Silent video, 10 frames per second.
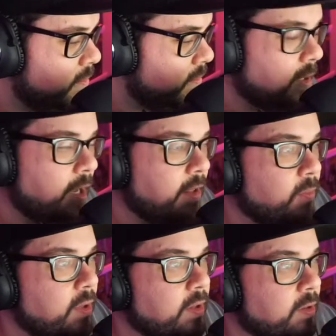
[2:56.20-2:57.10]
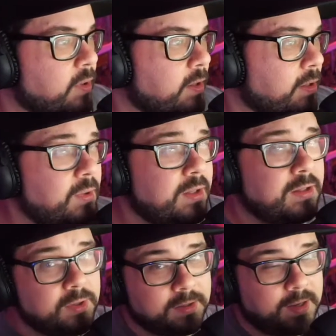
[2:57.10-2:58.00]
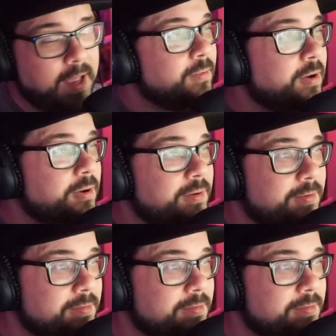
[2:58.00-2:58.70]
No, they wouldn't. They would. They would. They wouldn't. I don't know, dude.